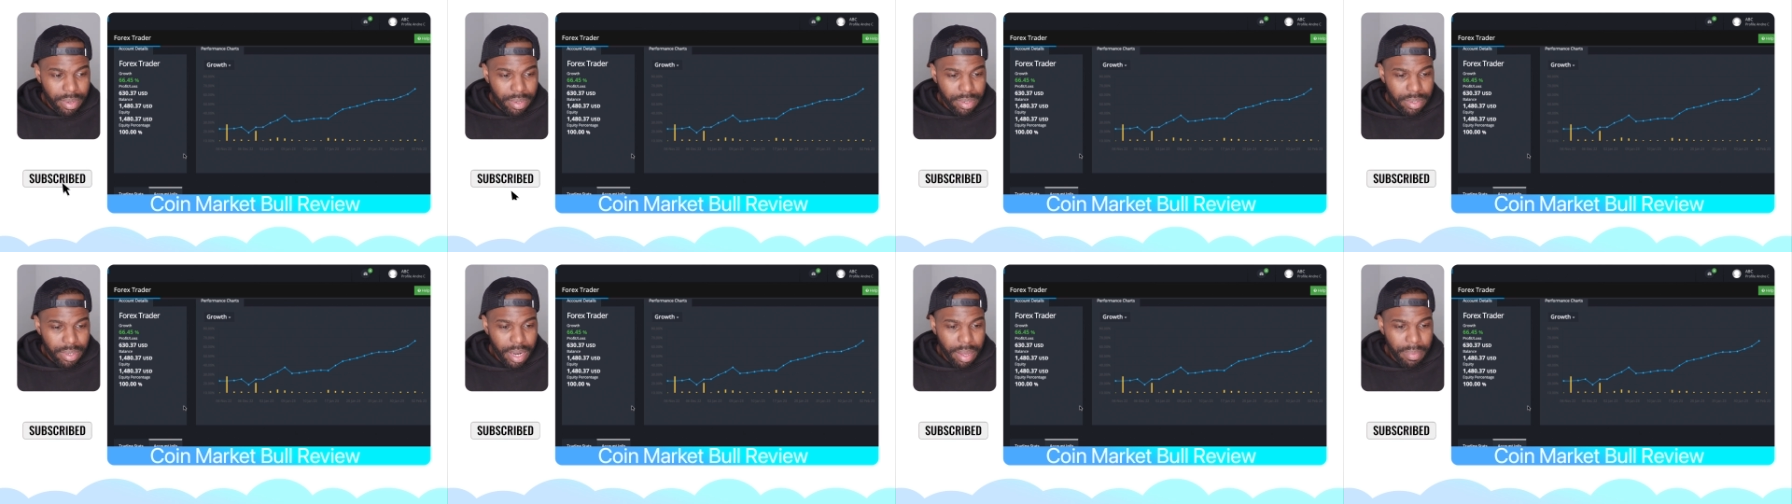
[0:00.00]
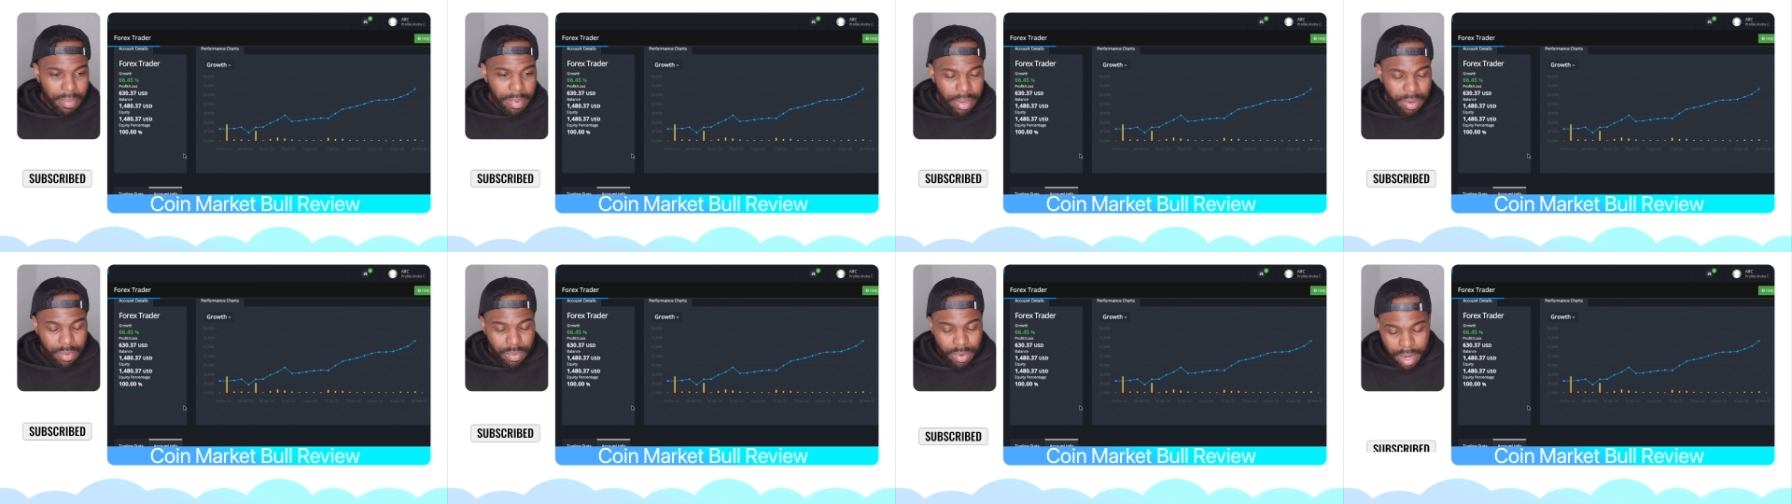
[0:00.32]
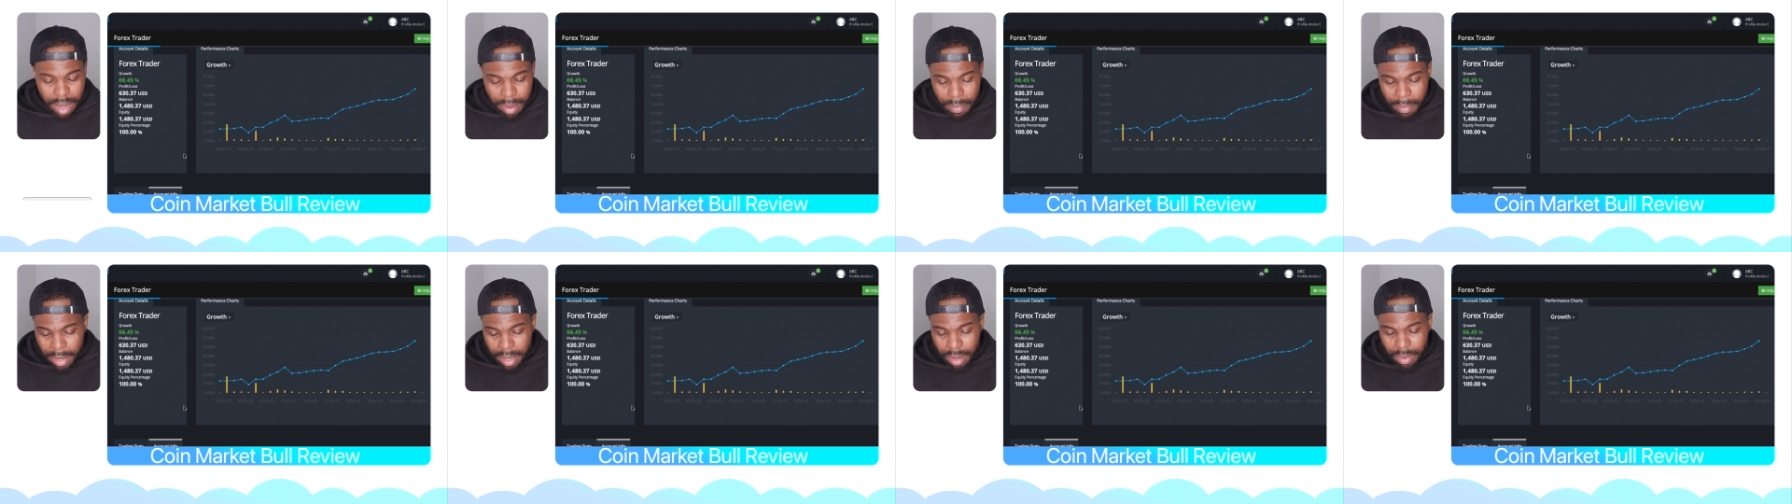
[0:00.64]
So that means when
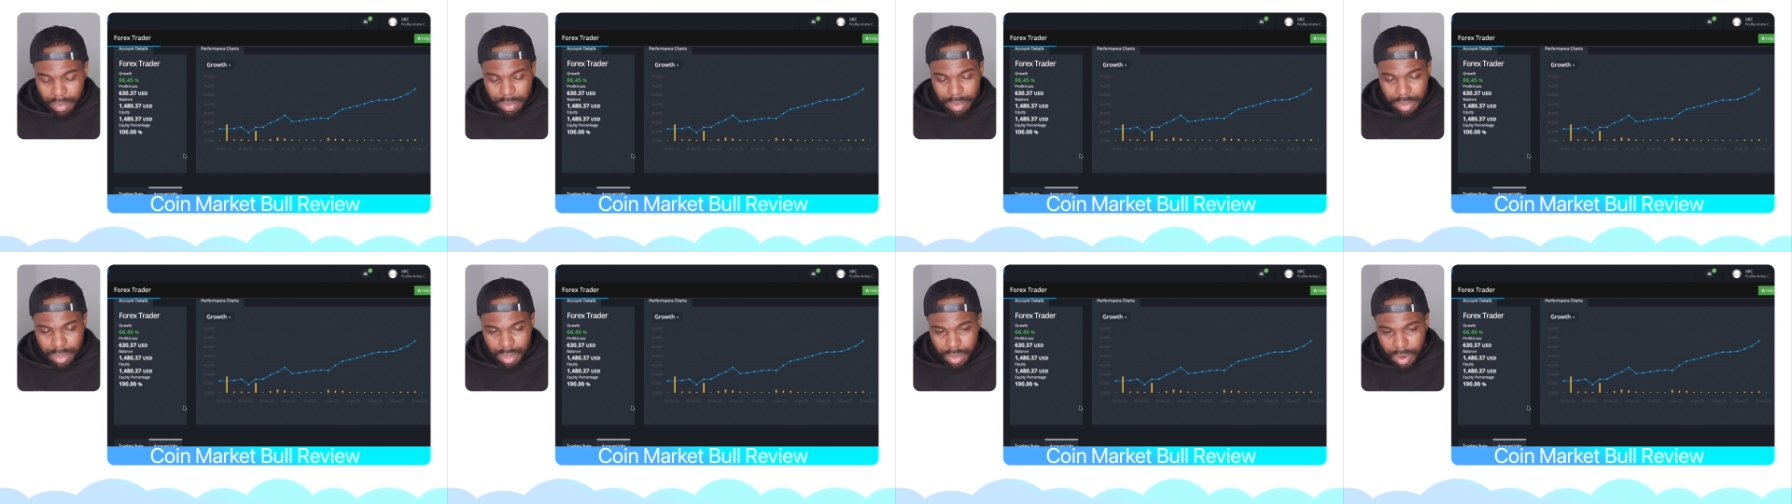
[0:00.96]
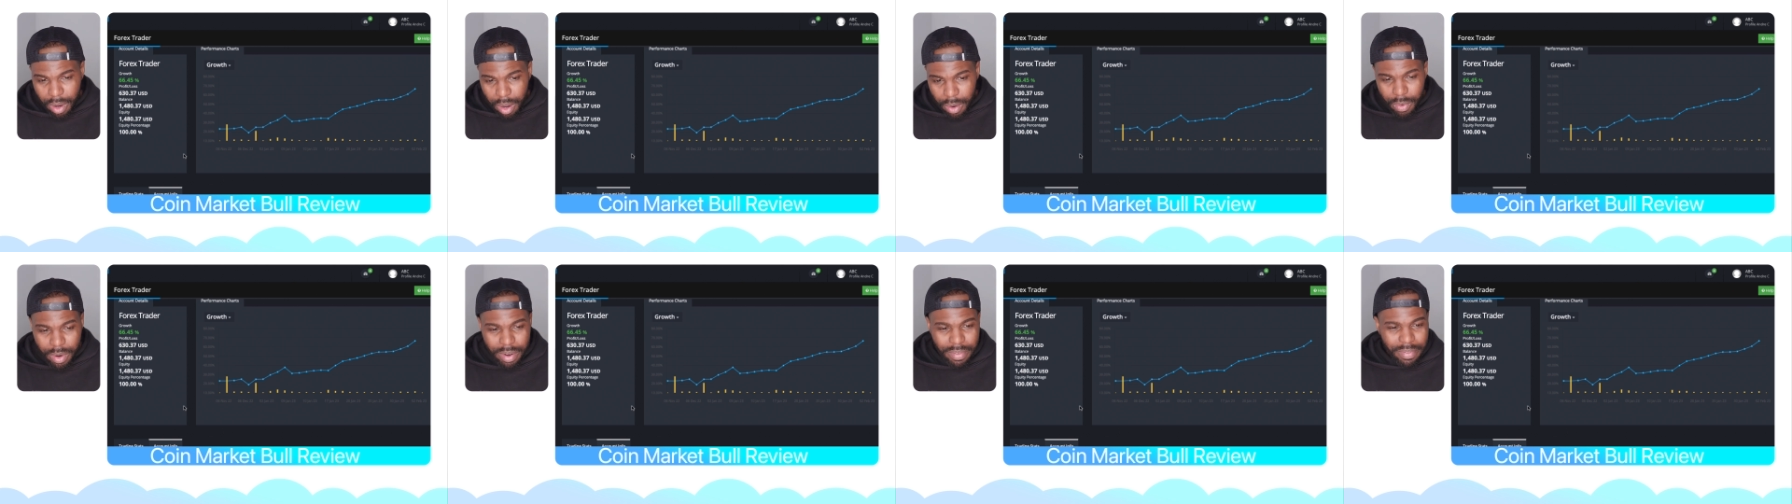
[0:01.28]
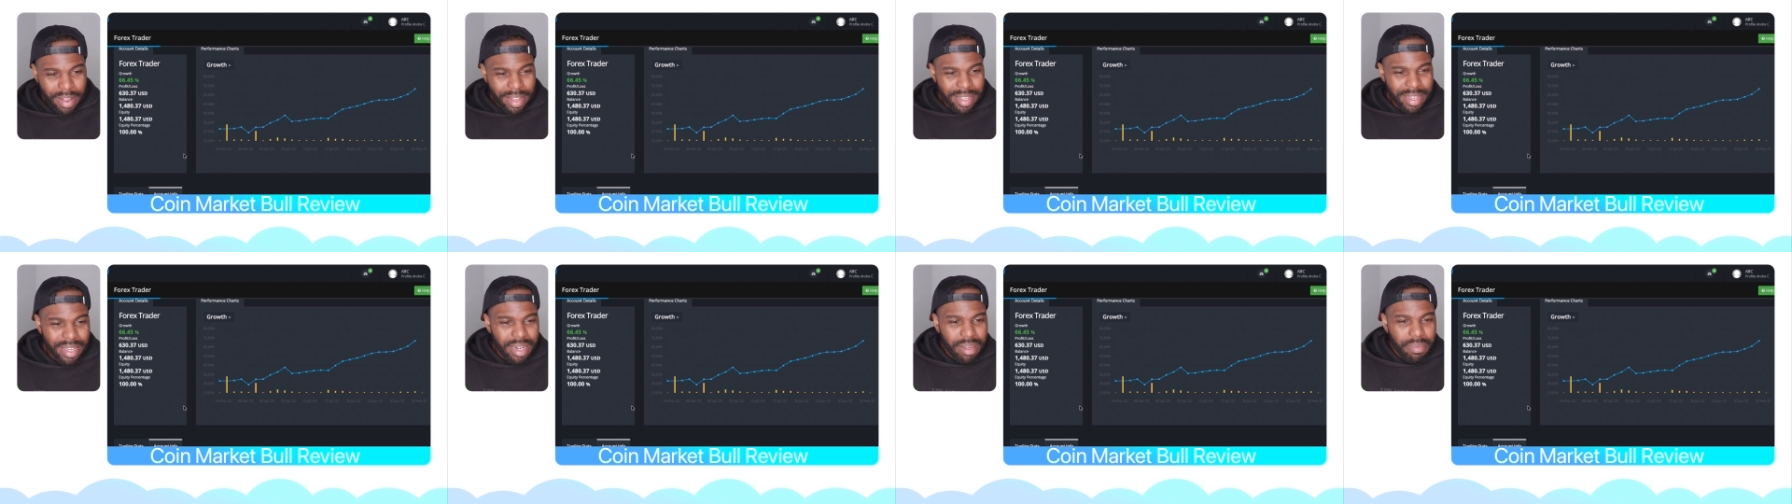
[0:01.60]
I make a withdrawal, what if
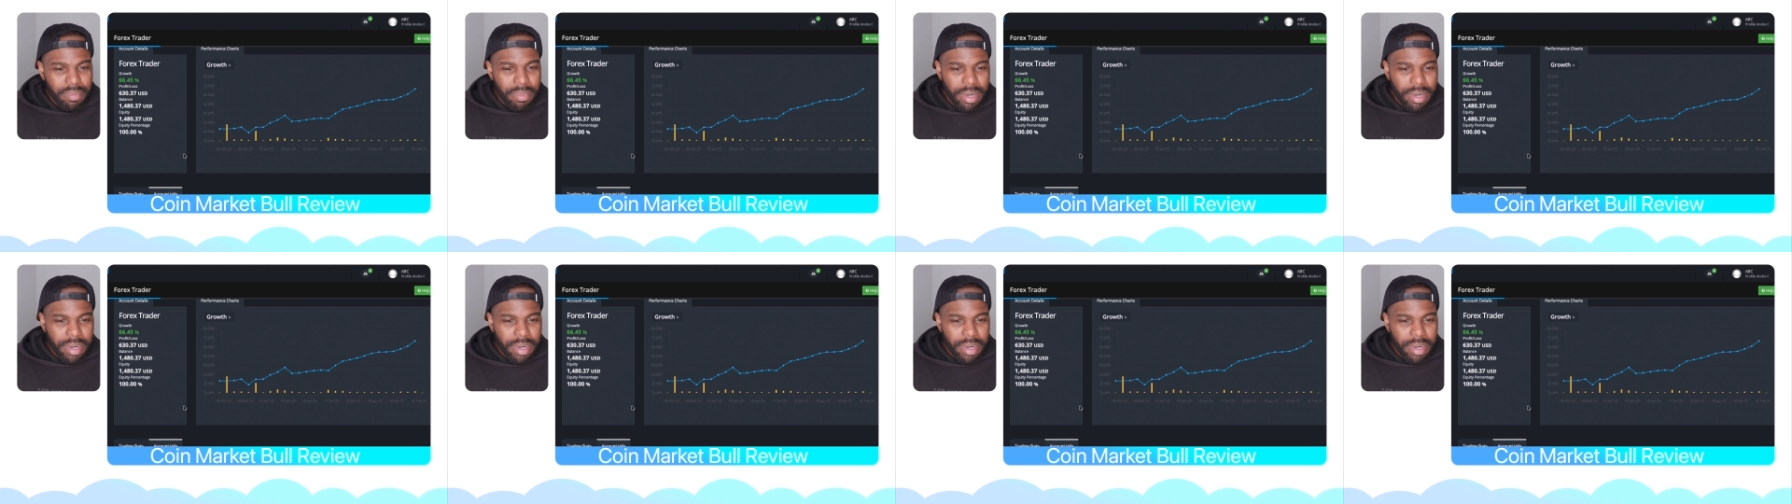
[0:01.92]
I needed